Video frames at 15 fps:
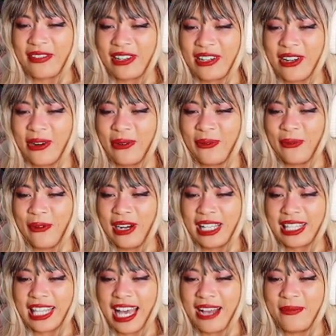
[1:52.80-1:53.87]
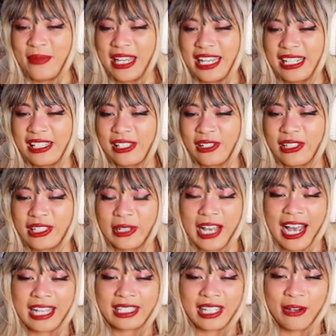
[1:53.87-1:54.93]
even know what that means. You're the
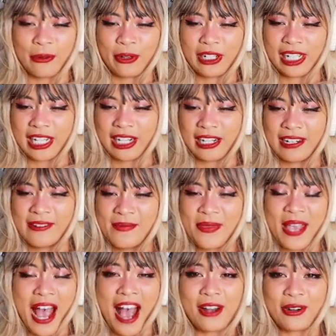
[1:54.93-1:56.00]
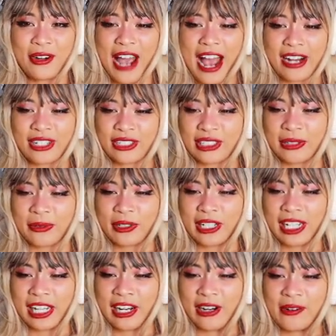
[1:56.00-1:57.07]
guys that work here. I don't actually
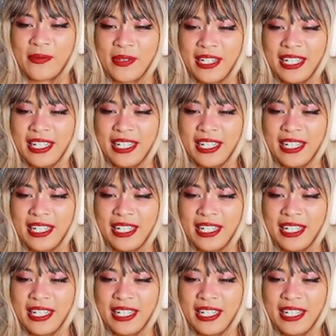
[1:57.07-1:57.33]
work here.